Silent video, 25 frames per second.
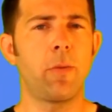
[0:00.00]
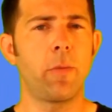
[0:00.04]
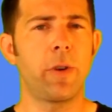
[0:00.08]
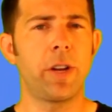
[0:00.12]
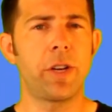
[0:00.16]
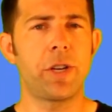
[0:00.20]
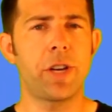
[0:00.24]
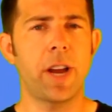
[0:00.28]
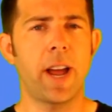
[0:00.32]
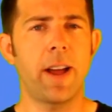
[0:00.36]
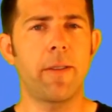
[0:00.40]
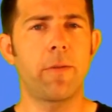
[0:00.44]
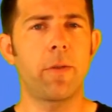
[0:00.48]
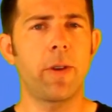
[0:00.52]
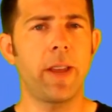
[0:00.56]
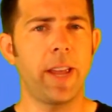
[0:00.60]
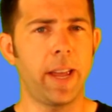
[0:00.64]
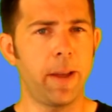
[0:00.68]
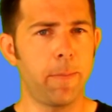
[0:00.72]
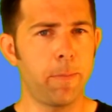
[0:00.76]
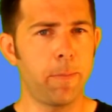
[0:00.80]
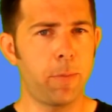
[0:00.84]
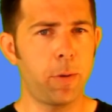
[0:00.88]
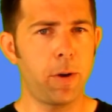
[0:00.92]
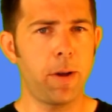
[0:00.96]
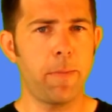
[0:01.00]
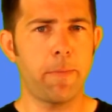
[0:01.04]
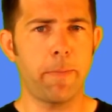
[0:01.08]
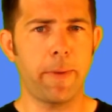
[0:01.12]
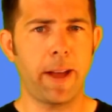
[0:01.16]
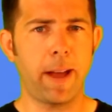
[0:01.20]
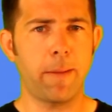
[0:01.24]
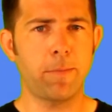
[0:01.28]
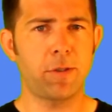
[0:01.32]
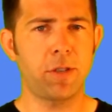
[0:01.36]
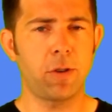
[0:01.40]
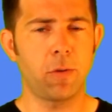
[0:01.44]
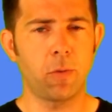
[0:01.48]
in which every input
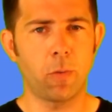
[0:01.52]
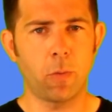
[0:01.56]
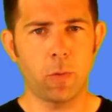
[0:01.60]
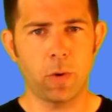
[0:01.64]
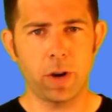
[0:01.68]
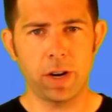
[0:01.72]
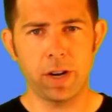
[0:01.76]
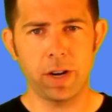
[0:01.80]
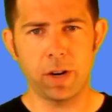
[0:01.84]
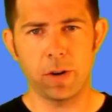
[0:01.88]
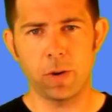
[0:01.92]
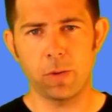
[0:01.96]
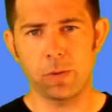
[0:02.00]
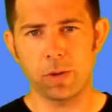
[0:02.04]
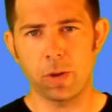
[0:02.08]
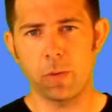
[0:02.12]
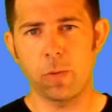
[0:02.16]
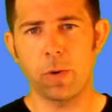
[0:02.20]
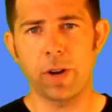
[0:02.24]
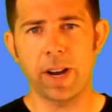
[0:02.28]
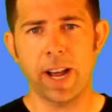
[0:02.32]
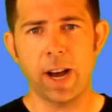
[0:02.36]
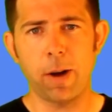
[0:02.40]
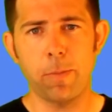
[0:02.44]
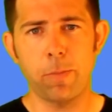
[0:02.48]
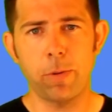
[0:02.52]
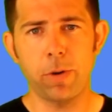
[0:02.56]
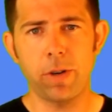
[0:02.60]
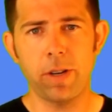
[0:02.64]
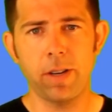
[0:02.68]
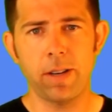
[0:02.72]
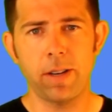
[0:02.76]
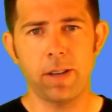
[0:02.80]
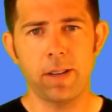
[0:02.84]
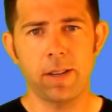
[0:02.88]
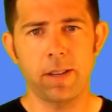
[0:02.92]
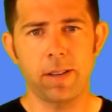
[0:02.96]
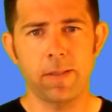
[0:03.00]
maps to one and only one
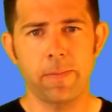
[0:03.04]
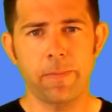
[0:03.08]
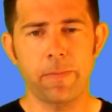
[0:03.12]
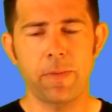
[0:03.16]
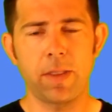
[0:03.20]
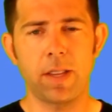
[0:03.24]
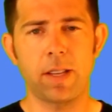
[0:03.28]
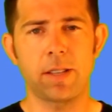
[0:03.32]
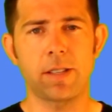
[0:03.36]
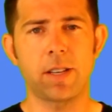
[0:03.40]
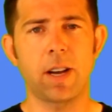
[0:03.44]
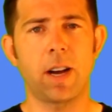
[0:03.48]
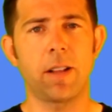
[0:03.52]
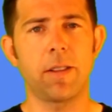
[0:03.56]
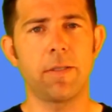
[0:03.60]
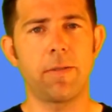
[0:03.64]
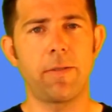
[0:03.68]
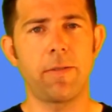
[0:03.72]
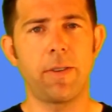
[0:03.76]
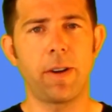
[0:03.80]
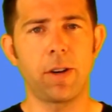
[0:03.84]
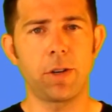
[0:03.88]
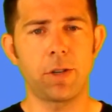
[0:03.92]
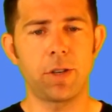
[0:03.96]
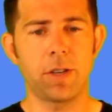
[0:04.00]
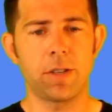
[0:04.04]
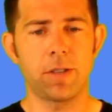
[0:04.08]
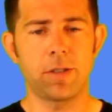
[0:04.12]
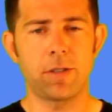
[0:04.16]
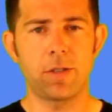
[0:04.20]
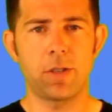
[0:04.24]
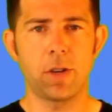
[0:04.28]
output is called a function.